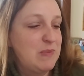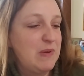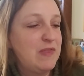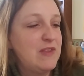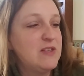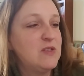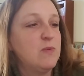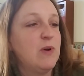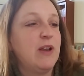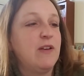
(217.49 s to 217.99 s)
But
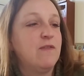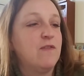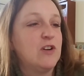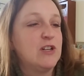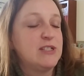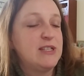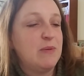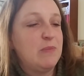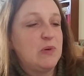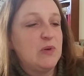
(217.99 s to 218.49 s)
this one, for
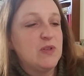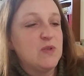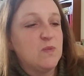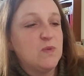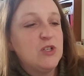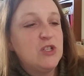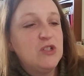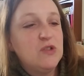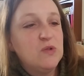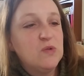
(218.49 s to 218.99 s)
example, is
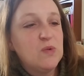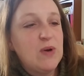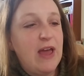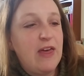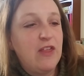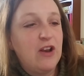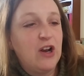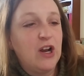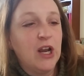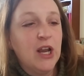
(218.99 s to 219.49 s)
would you
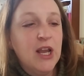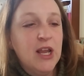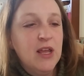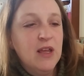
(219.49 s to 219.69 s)
rather